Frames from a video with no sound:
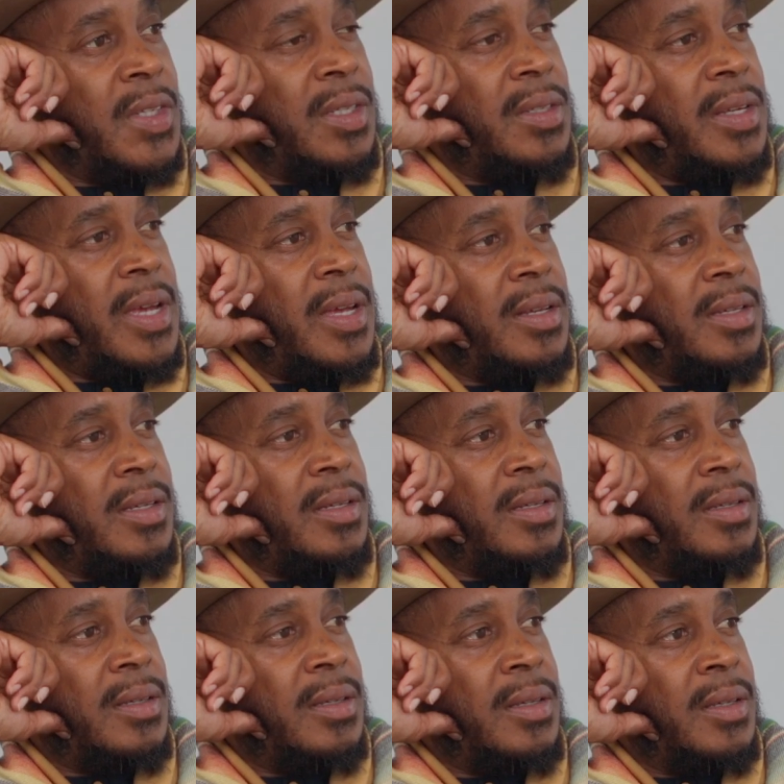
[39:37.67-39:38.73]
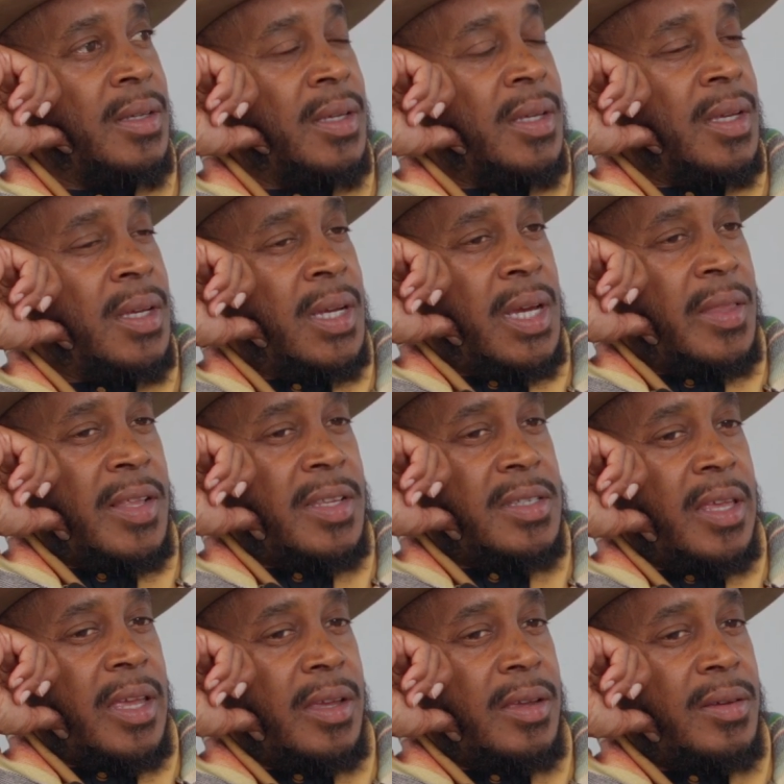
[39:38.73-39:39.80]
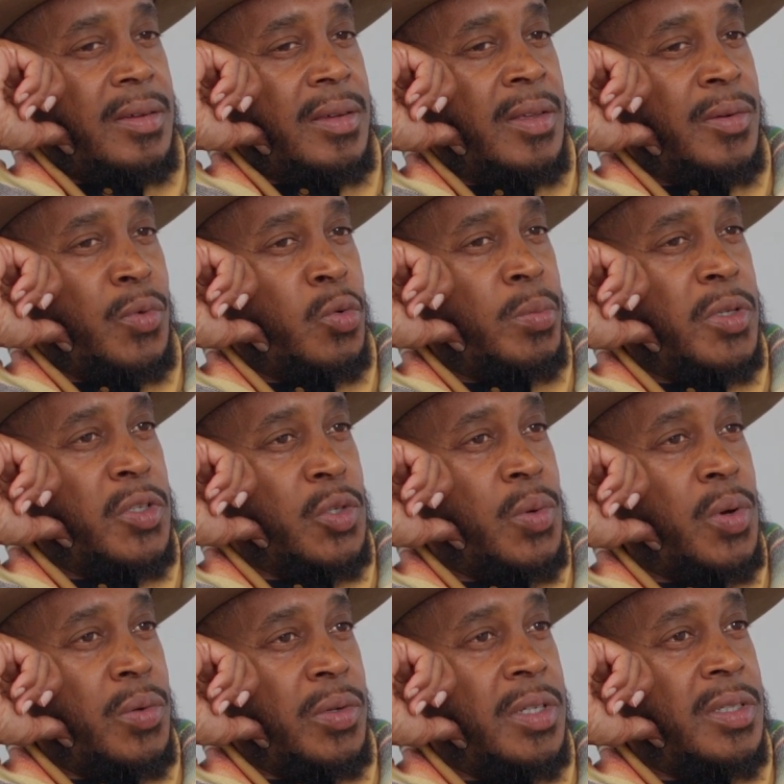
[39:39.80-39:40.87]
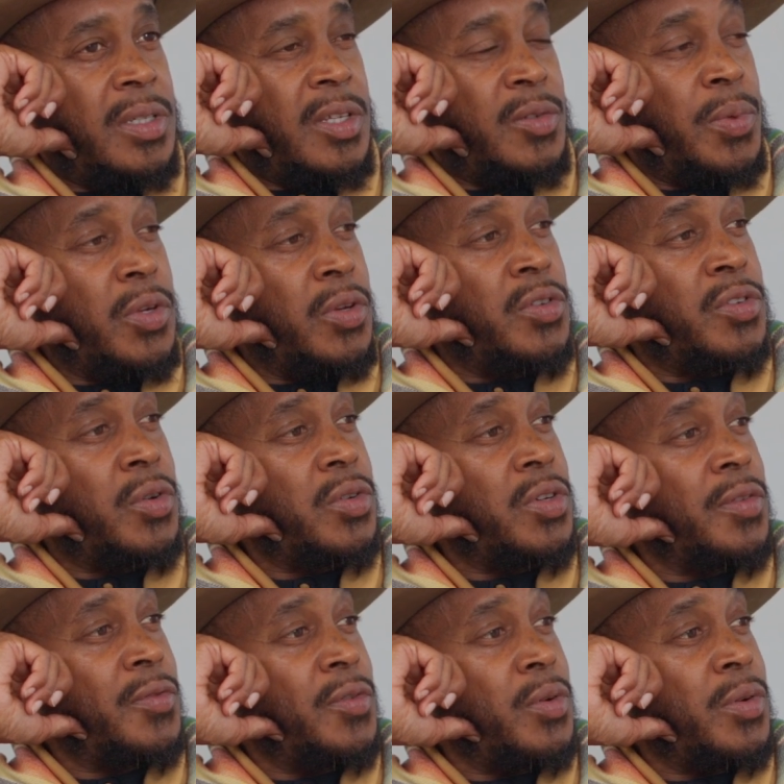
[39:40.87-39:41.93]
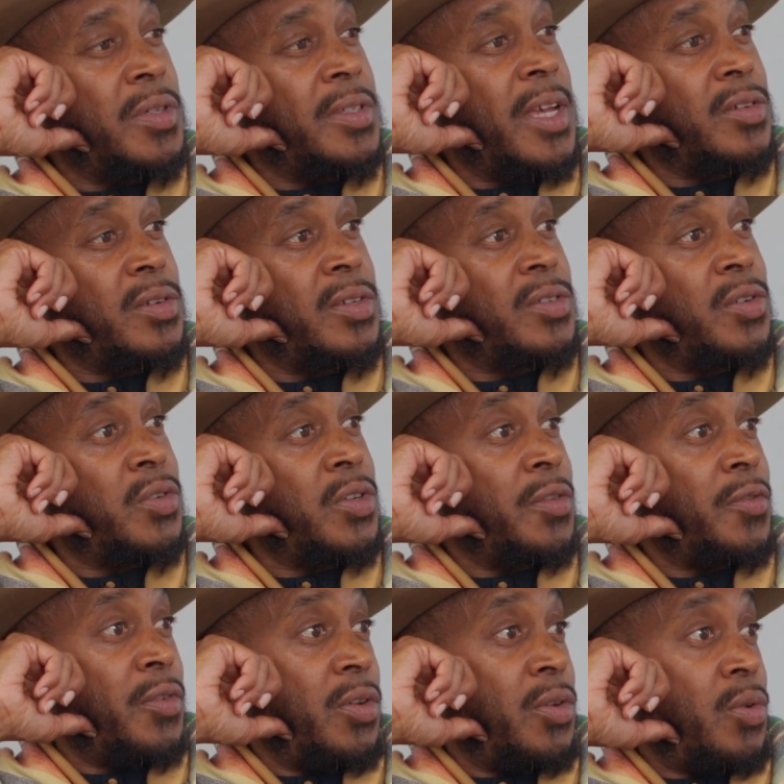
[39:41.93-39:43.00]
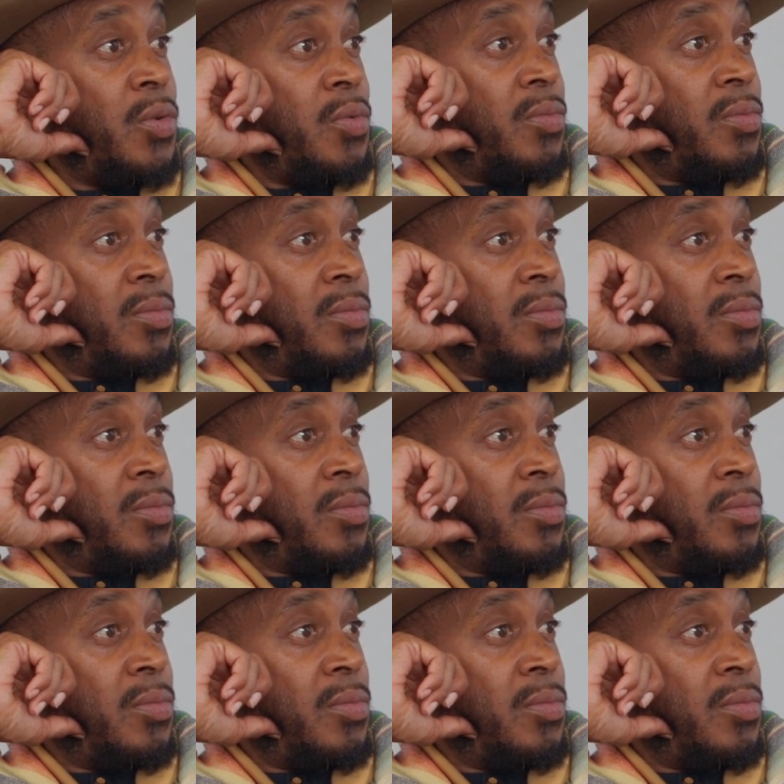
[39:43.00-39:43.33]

Exactly. And it's like in Rumi's quote, he says, what you're searching for is actually searching for you.